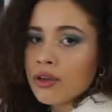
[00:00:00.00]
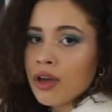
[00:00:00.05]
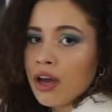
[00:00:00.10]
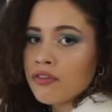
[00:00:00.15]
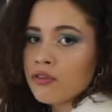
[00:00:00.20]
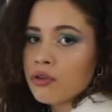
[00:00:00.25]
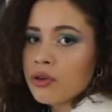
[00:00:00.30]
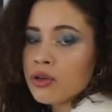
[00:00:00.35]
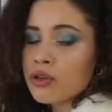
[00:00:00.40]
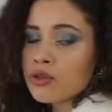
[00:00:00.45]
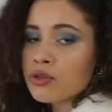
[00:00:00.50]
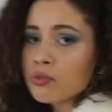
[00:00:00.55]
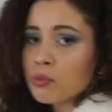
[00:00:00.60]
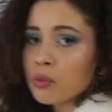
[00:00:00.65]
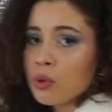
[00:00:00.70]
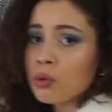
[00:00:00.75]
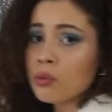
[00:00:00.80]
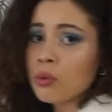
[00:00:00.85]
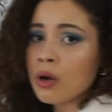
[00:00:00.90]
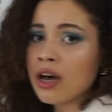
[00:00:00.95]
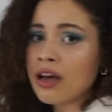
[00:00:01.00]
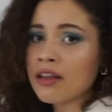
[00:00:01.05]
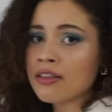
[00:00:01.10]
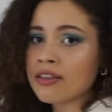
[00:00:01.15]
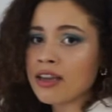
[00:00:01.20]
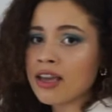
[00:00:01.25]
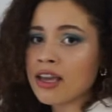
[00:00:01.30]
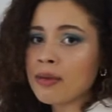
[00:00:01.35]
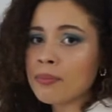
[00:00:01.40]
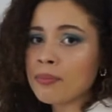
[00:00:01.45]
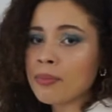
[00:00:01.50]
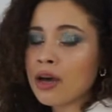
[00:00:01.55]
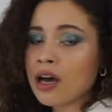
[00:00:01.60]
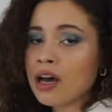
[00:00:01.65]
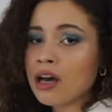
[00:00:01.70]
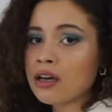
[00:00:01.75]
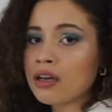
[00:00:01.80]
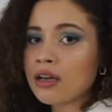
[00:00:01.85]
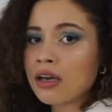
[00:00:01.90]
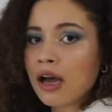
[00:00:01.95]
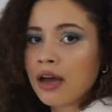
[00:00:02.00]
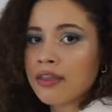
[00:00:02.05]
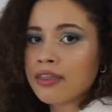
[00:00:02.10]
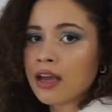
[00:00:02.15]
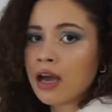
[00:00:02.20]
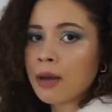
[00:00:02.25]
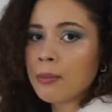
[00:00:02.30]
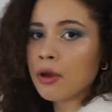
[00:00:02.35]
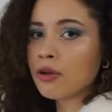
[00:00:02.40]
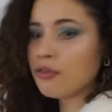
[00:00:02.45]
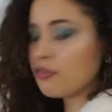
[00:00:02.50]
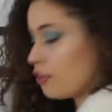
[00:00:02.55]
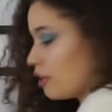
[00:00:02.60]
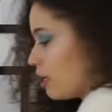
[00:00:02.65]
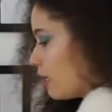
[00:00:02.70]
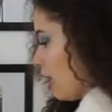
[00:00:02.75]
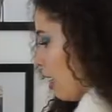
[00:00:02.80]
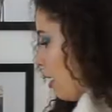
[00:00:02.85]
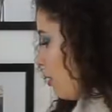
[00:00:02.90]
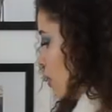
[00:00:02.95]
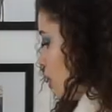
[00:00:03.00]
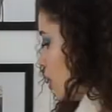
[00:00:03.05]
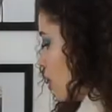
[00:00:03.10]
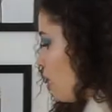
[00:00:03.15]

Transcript: I thought it was wall worthy, but I think I'm over it now.